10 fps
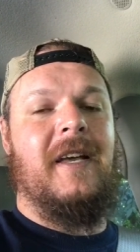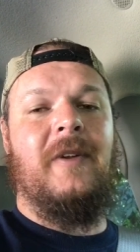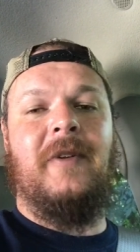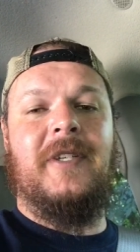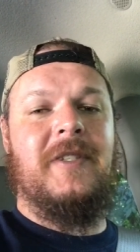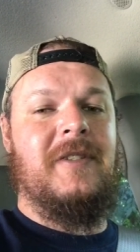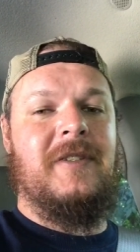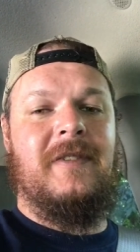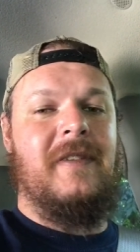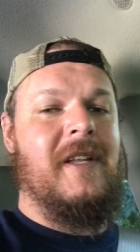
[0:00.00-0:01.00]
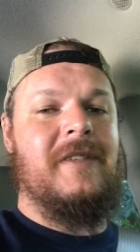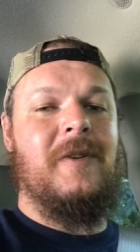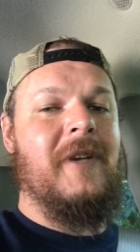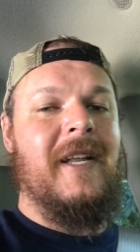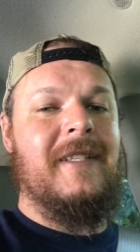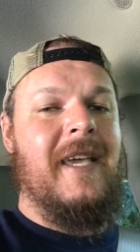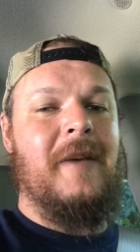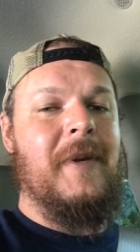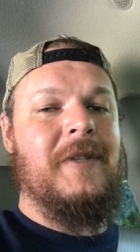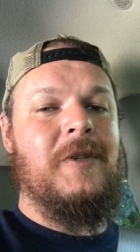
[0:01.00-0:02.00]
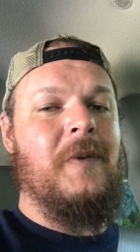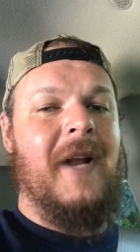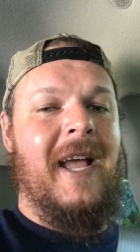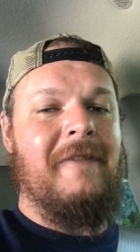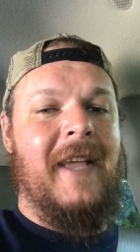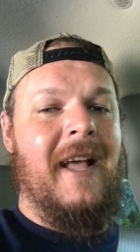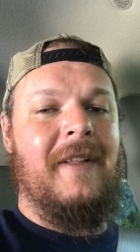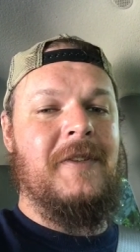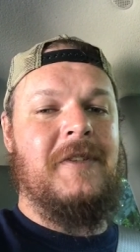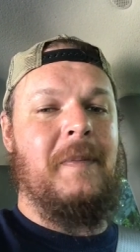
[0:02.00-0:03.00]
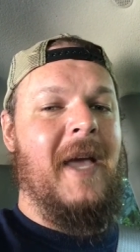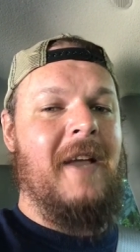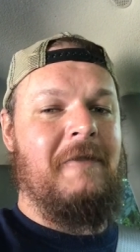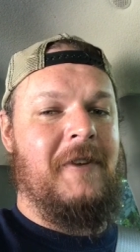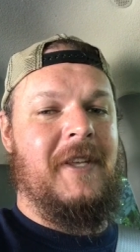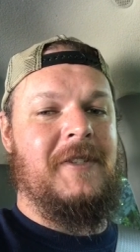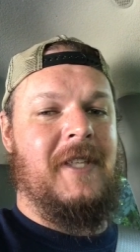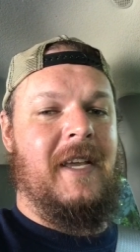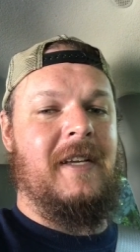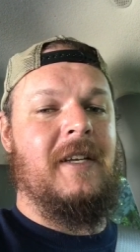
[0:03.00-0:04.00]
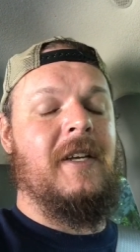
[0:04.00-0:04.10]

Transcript: and only it's only going to take me two and a half gallons to pay for this thing.